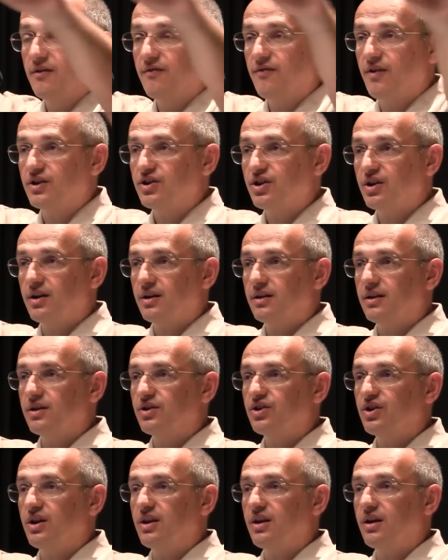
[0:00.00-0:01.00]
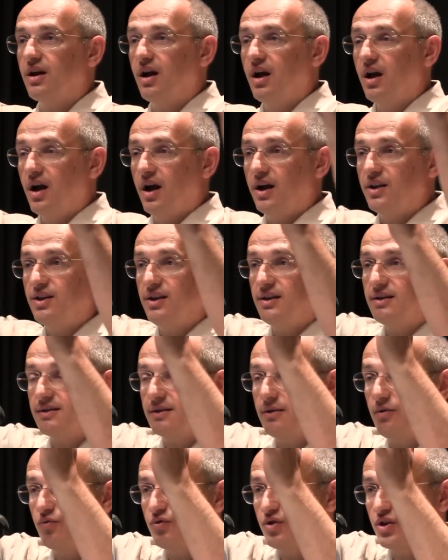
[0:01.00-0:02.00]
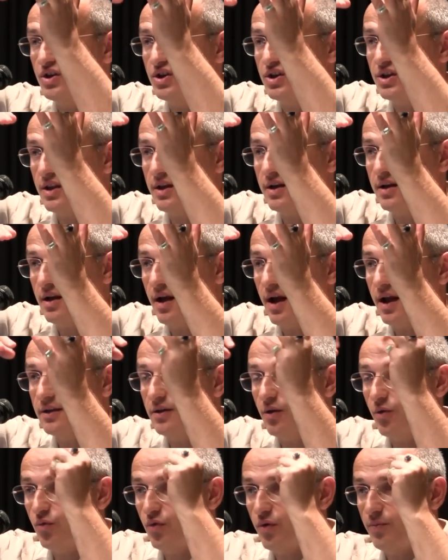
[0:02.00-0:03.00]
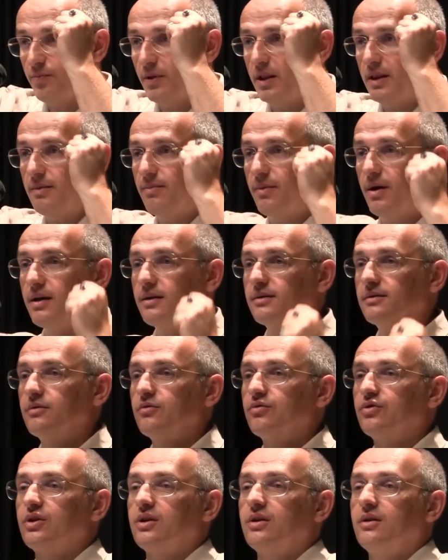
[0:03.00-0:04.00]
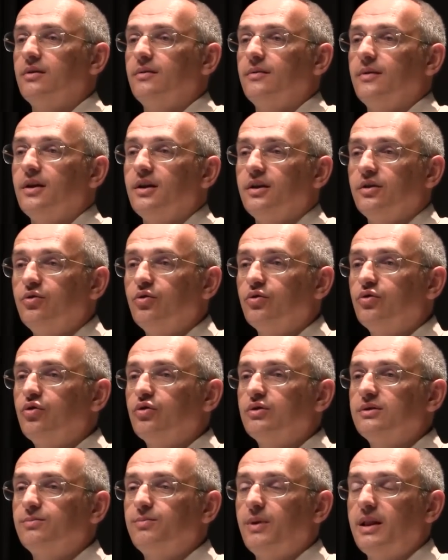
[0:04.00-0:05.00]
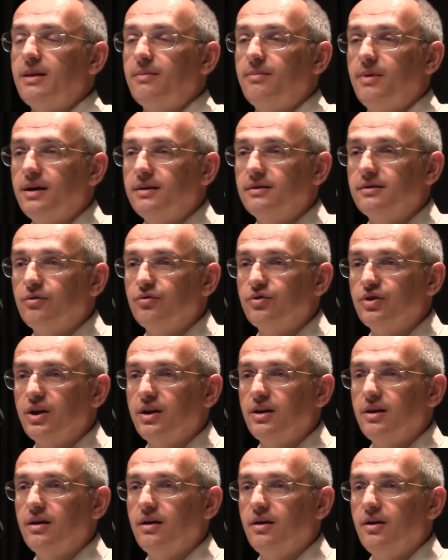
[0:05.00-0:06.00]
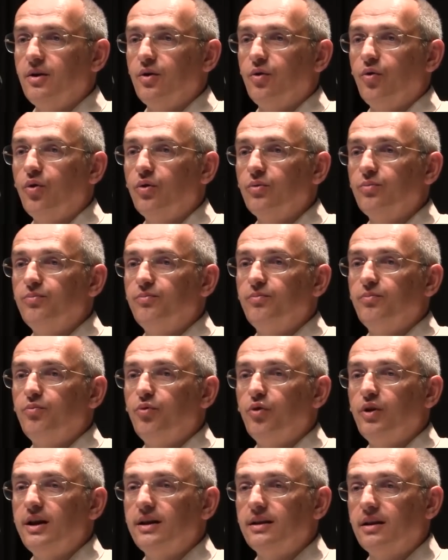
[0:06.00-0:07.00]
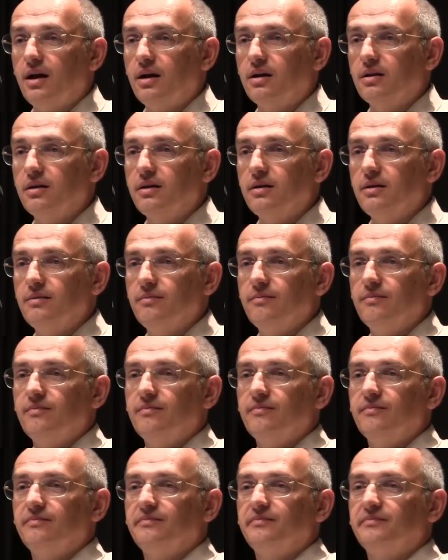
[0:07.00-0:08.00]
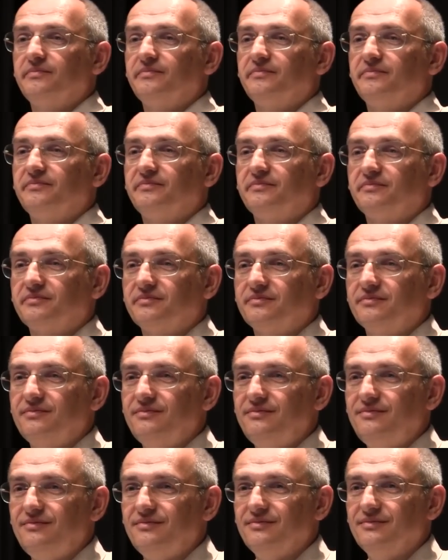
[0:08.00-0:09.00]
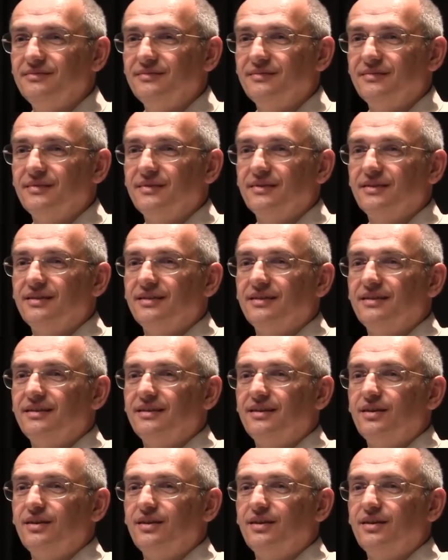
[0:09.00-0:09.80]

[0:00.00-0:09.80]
accepts. In all your relationships, it is like that. One serves, another accepts. The one who accepts is more insolent.